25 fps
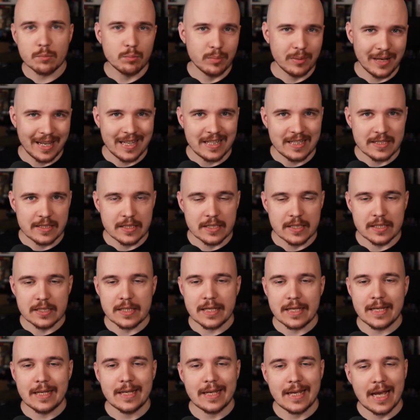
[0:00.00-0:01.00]
places,
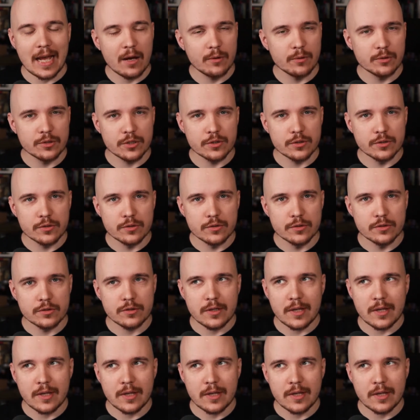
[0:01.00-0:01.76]
encounters,